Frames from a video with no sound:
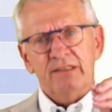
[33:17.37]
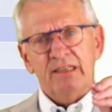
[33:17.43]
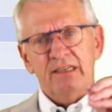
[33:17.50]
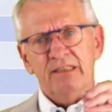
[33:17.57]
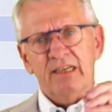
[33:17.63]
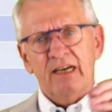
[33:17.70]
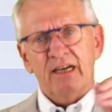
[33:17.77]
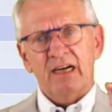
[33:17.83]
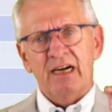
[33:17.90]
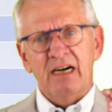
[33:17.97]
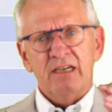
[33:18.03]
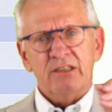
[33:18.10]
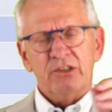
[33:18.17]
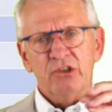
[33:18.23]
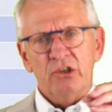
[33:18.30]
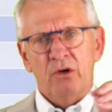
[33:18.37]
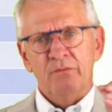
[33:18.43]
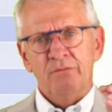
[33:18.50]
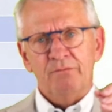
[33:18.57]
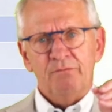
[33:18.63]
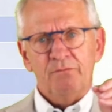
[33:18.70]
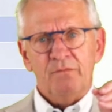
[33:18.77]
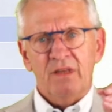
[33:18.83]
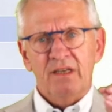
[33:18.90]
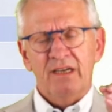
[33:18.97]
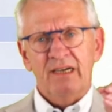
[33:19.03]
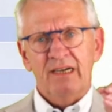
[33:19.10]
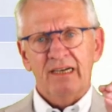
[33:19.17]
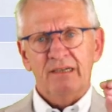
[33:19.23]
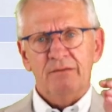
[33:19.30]
there are some
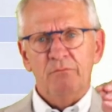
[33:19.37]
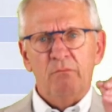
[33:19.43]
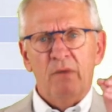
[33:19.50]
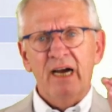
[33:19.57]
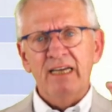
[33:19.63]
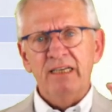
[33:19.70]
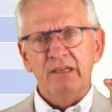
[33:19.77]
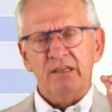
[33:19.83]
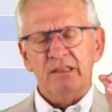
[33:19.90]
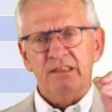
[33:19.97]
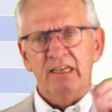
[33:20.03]
minor